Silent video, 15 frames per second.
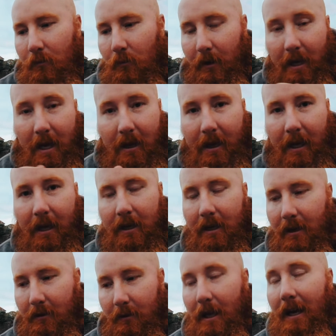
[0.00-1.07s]
their
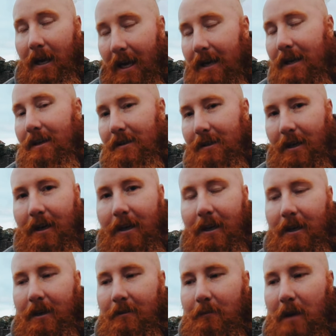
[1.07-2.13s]
caddy is
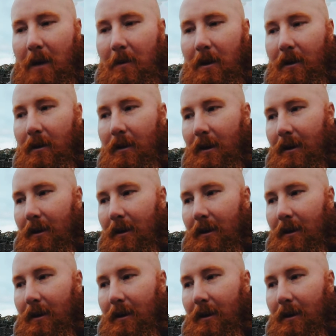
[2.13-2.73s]
like, and maybe